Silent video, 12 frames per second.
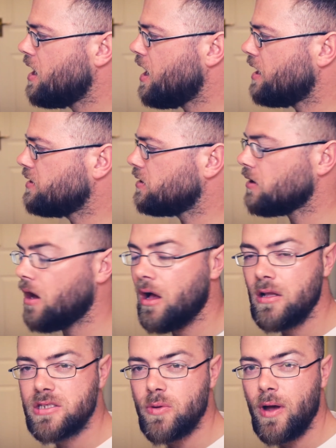And you'll
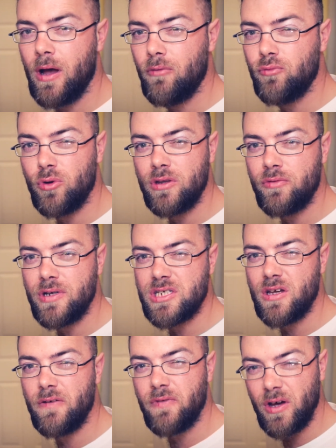also run the
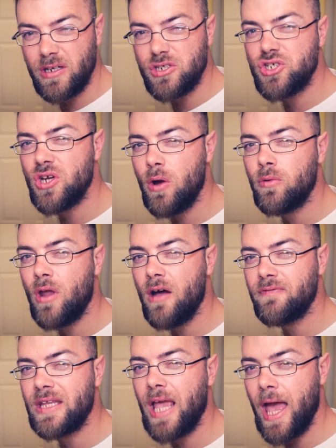risk of kind of showing
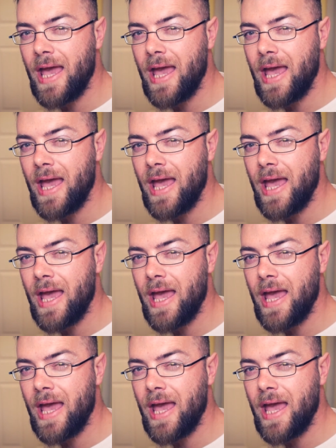off the